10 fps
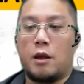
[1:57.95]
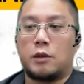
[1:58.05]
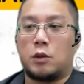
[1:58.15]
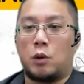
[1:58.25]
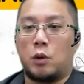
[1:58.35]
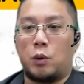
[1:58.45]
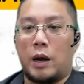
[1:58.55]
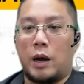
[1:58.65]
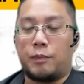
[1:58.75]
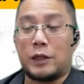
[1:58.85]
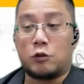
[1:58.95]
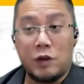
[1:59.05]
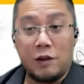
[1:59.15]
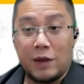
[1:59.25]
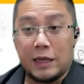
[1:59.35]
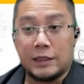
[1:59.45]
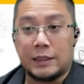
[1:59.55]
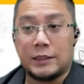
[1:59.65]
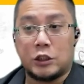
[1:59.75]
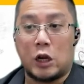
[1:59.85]
So there's three
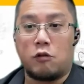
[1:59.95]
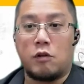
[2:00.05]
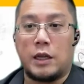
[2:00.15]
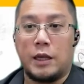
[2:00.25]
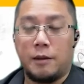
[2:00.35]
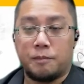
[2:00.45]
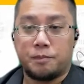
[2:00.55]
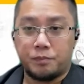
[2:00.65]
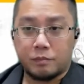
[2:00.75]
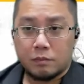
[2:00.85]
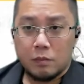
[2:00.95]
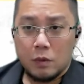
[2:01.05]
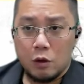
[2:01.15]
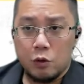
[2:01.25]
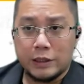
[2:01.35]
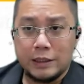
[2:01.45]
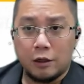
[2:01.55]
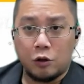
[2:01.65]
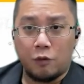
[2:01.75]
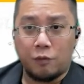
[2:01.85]
phases generally. You can see
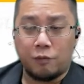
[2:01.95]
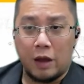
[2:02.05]
the top